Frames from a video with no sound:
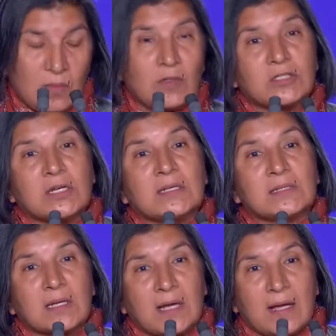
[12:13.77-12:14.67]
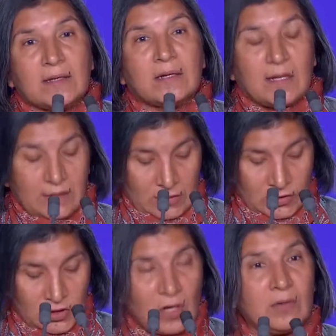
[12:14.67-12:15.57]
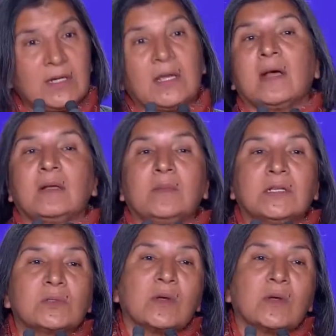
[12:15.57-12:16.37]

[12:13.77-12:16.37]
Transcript: which is, again, another controlling element.